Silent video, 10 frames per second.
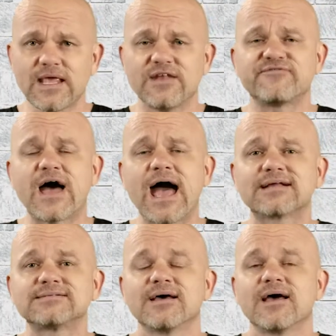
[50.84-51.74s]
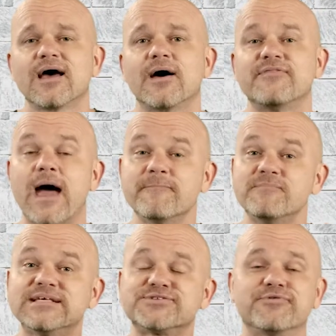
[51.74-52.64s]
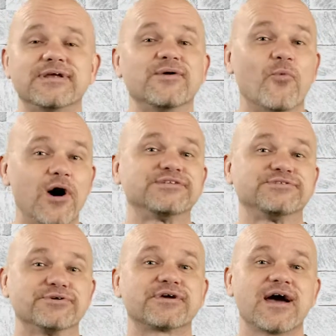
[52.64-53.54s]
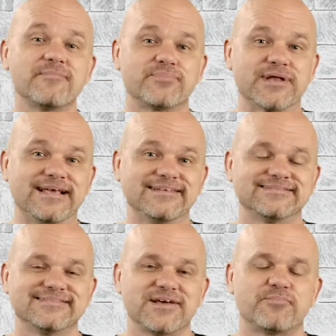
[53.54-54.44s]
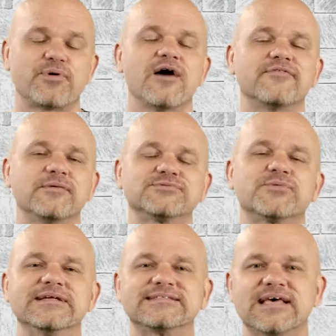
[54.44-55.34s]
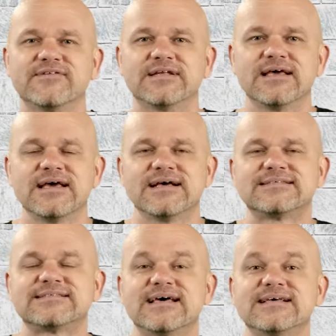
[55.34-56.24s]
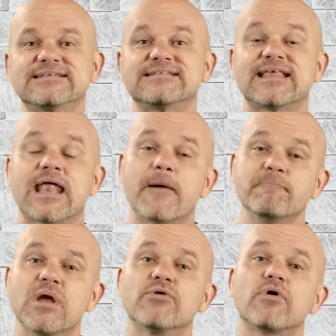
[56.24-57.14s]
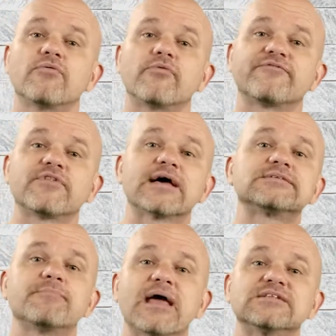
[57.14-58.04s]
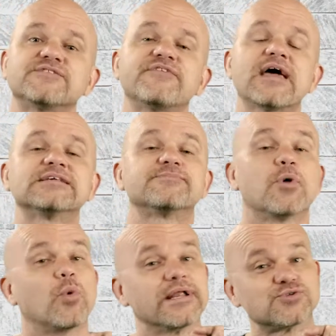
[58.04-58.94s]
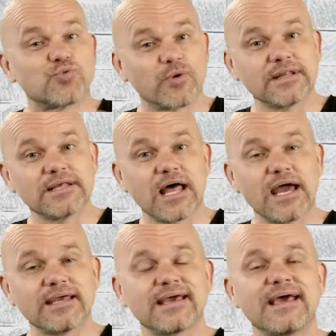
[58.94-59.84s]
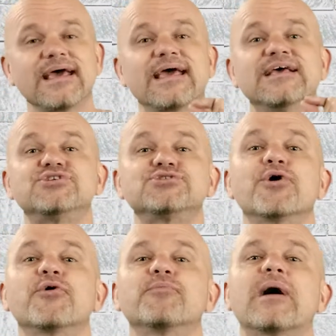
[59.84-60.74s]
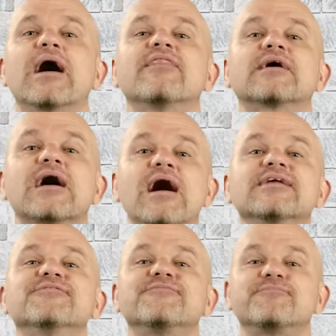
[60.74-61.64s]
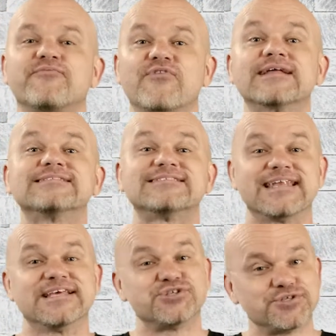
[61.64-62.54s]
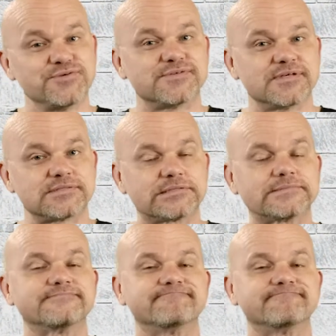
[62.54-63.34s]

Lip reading: In fact, that misery wants your company. Proverbs 27 says that a mirror reflects a man's face, but what he's really like is shown by the kind of friends that he chooses.